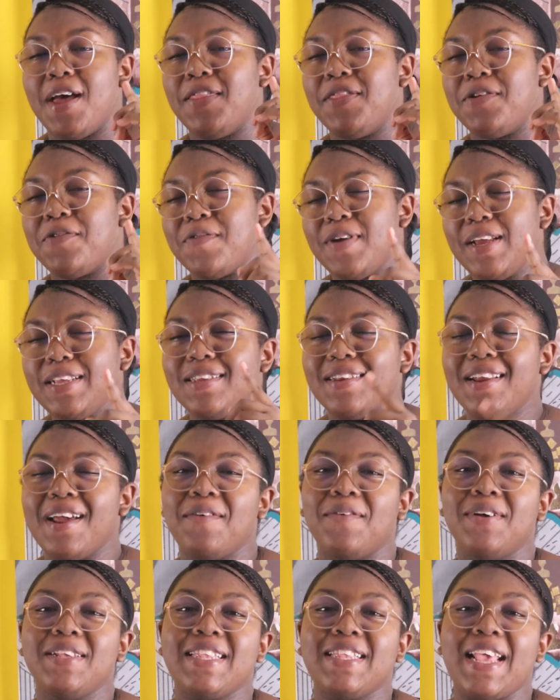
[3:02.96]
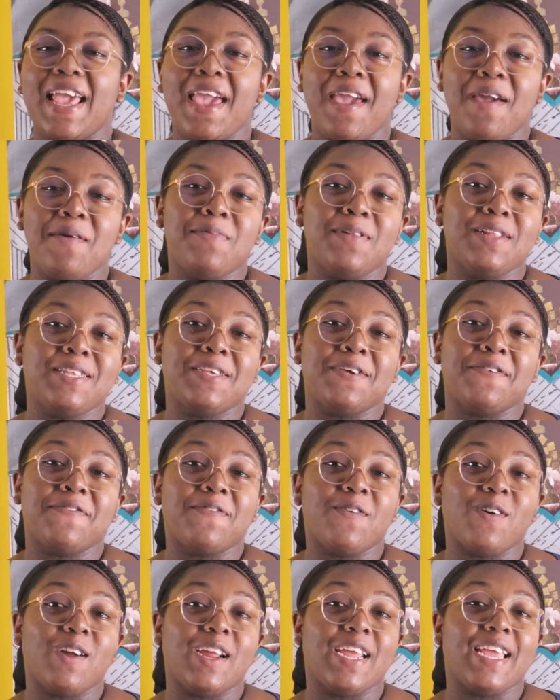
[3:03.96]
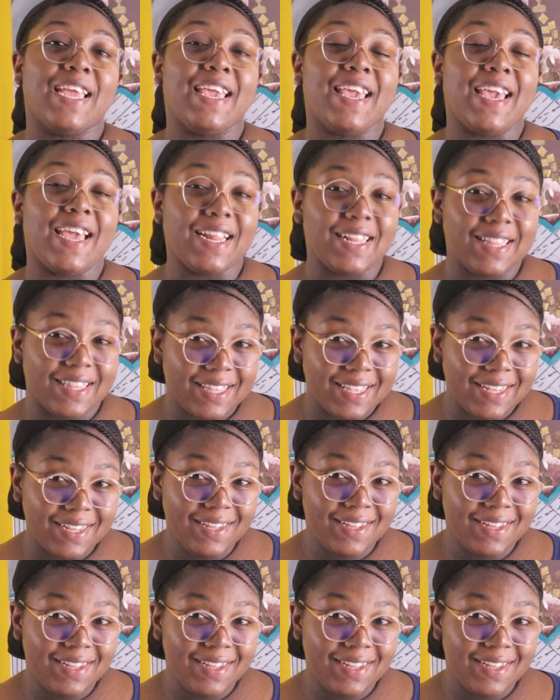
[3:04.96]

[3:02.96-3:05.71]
The reason I was able to forget